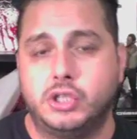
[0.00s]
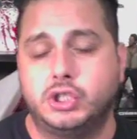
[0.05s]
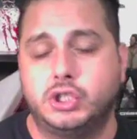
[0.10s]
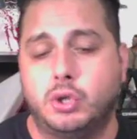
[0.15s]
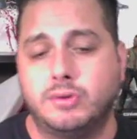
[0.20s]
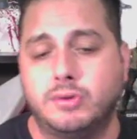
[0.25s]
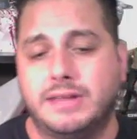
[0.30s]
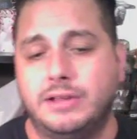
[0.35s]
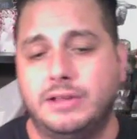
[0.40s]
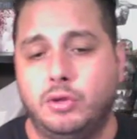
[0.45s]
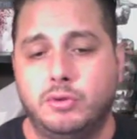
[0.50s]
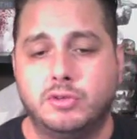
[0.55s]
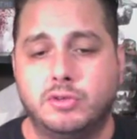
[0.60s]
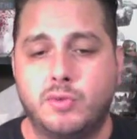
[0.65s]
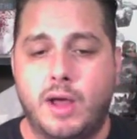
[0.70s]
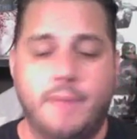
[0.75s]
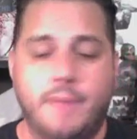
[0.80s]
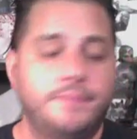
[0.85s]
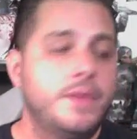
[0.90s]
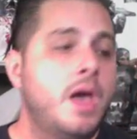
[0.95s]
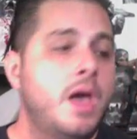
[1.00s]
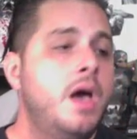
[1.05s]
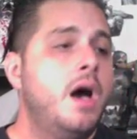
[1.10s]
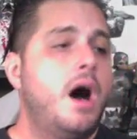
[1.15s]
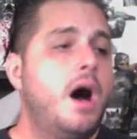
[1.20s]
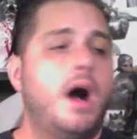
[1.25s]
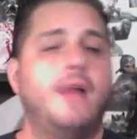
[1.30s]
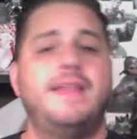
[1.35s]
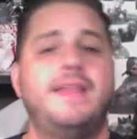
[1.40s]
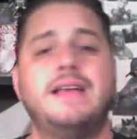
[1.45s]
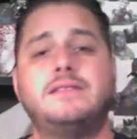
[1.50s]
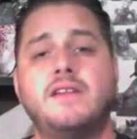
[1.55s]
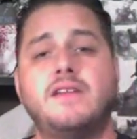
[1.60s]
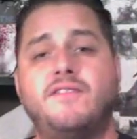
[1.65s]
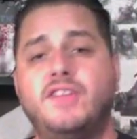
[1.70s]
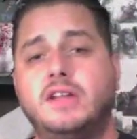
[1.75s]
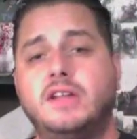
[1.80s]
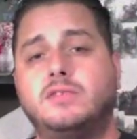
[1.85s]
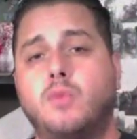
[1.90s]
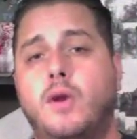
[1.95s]
shows I do as well. That's it
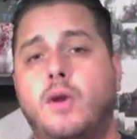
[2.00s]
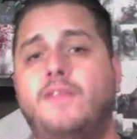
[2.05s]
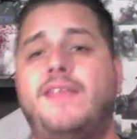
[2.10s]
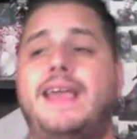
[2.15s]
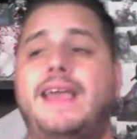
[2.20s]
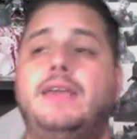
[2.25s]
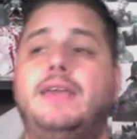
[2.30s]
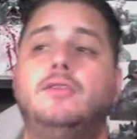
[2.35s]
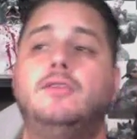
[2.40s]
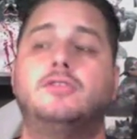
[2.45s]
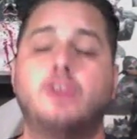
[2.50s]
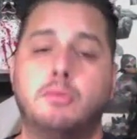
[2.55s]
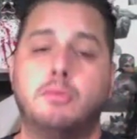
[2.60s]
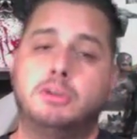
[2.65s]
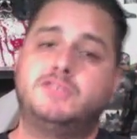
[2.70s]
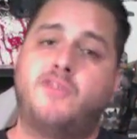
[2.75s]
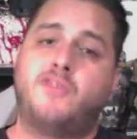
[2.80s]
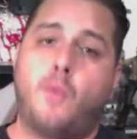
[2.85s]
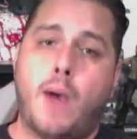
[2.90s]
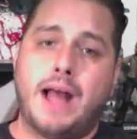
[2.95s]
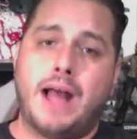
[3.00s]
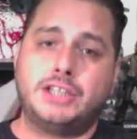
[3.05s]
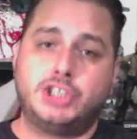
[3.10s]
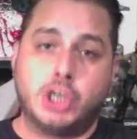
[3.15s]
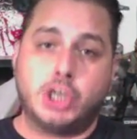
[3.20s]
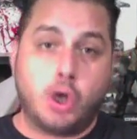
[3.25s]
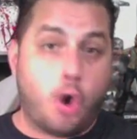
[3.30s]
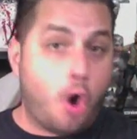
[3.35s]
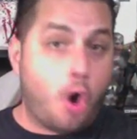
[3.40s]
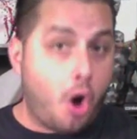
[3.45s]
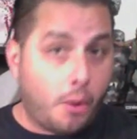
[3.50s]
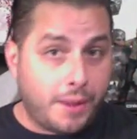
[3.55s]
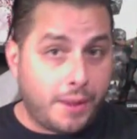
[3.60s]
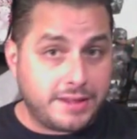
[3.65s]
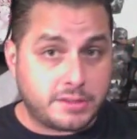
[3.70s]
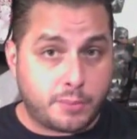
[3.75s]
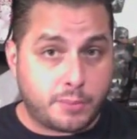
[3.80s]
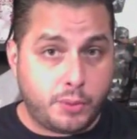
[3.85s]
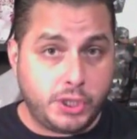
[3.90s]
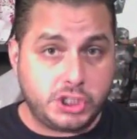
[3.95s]
for this one. Thank you so much for watching.
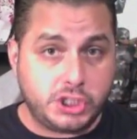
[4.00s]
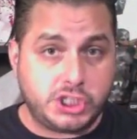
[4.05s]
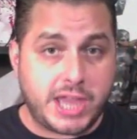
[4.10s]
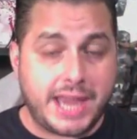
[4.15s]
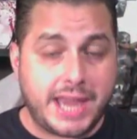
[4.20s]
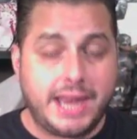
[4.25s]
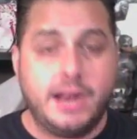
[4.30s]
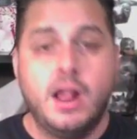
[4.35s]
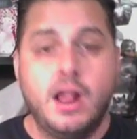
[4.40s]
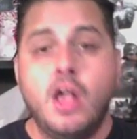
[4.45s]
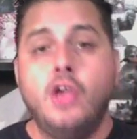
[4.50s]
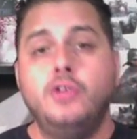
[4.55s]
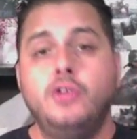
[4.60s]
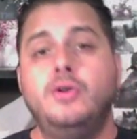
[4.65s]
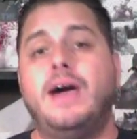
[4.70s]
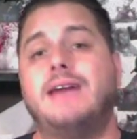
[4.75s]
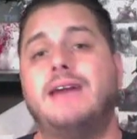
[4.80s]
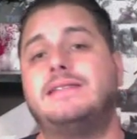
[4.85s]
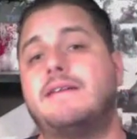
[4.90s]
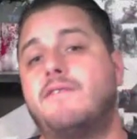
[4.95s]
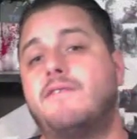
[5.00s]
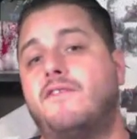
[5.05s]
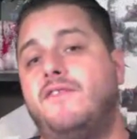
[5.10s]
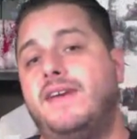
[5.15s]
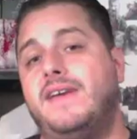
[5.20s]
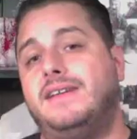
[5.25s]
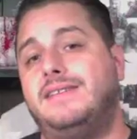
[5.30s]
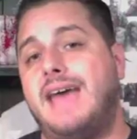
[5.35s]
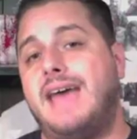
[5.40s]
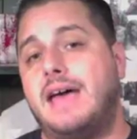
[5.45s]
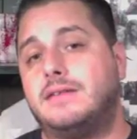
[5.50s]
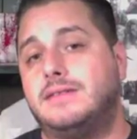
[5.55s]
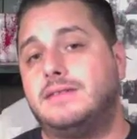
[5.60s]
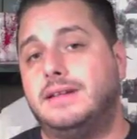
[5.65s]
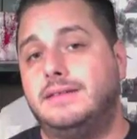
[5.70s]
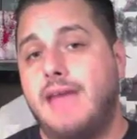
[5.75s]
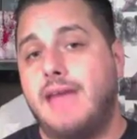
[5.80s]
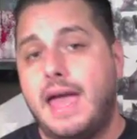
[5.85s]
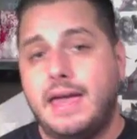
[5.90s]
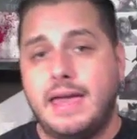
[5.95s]
Always appreciate it. You guys have a
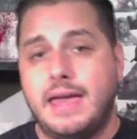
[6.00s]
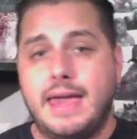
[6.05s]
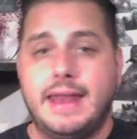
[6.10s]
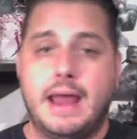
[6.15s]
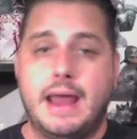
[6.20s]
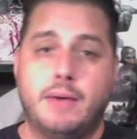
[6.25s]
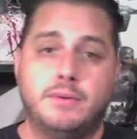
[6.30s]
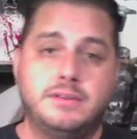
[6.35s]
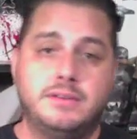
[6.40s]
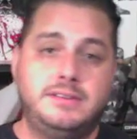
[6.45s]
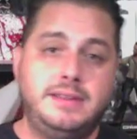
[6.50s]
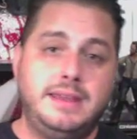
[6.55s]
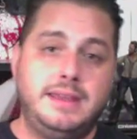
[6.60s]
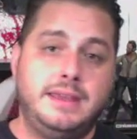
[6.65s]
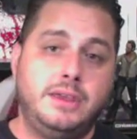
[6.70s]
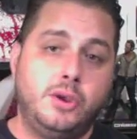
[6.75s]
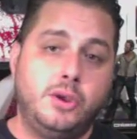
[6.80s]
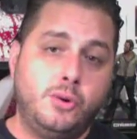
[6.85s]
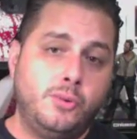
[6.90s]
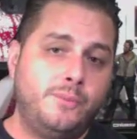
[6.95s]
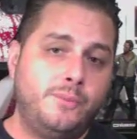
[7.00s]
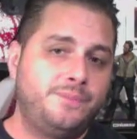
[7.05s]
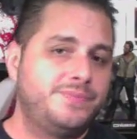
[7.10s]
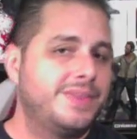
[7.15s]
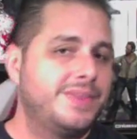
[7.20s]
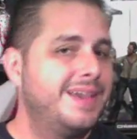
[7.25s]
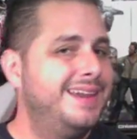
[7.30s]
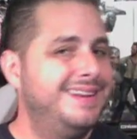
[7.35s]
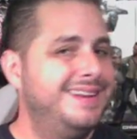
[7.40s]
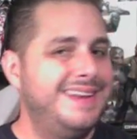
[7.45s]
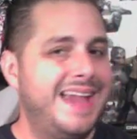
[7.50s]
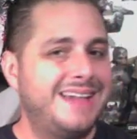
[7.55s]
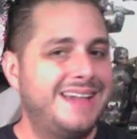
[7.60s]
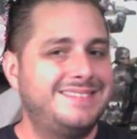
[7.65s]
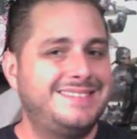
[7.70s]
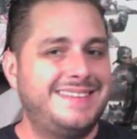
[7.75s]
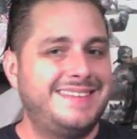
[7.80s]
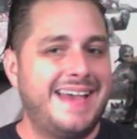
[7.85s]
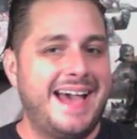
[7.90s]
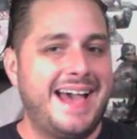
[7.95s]
fantastic day, and I will see you
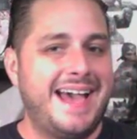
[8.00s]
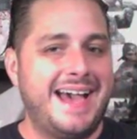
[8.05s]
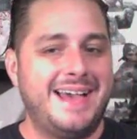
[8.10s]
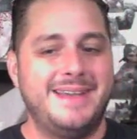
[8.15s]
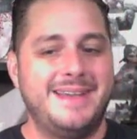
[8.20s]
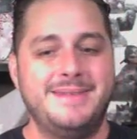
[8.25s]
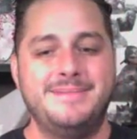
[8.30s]
next time.